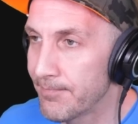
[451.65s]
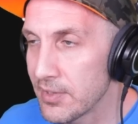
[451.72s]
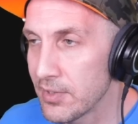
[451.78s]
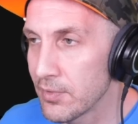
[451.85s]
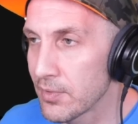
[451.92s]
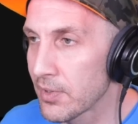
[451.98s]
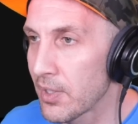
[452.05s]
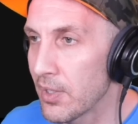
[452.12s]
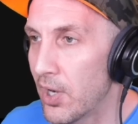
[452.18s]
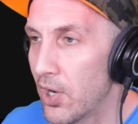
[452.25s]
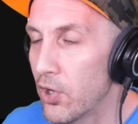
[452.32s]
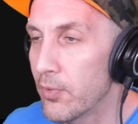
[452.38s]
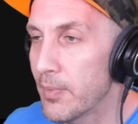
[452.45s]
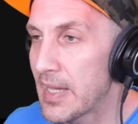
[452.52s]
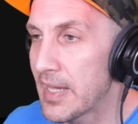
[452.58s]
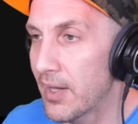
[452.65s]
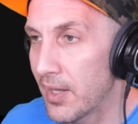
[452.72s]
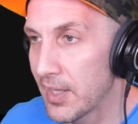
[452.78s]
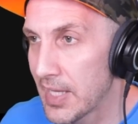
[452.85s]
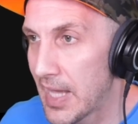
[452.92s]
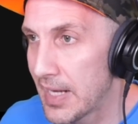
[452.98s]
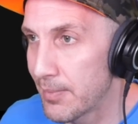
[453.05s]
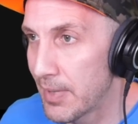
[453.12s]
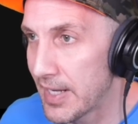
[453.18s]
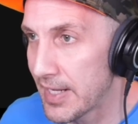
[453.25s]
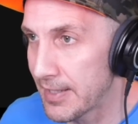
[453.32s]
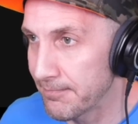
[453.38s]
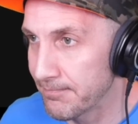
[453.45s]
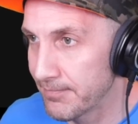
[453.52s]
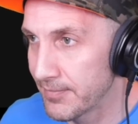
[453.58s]
You're going to owe me a lot of
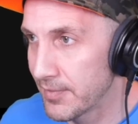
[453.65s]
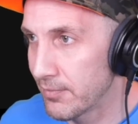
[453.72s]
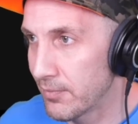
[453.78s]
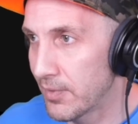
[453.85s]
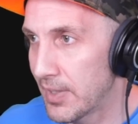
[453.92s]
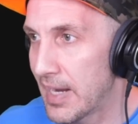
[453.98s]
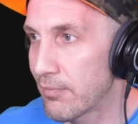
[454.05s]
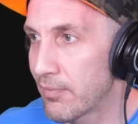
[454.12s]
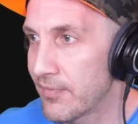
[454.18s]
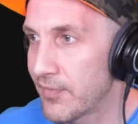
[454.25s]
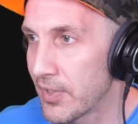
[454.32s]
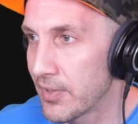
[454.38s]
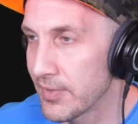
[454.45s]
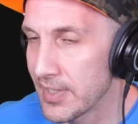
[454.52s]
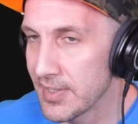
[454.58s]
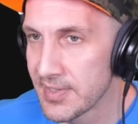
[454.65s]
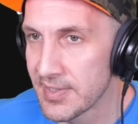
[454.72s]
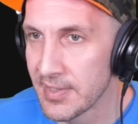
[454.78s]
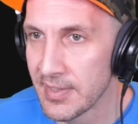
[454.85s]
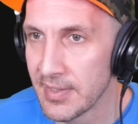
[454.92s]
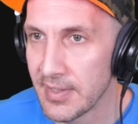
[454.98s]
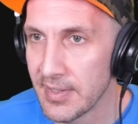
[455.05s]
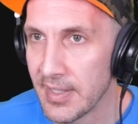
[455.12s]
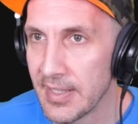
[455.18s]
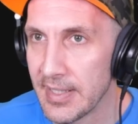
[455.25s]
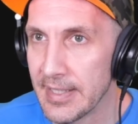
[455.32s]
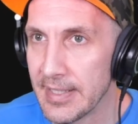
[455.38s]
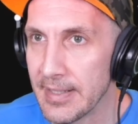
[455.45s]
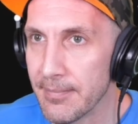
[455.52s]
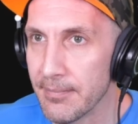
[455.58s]
money when I reveal this.
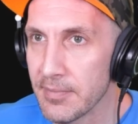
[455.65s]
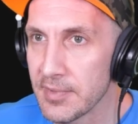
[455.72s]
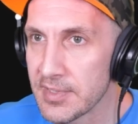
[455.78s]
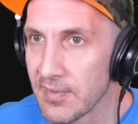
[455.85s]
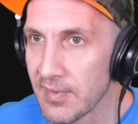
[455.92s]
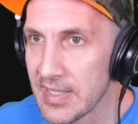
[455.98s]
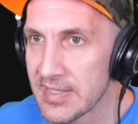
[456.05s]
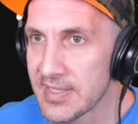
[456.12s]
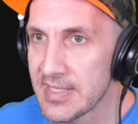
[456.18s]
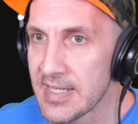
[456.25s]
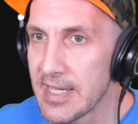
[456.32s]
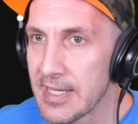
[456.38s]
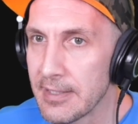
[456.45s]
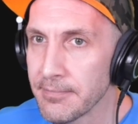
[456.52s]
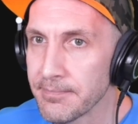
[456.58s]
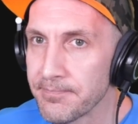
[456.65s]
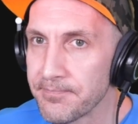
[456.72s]
So let's see.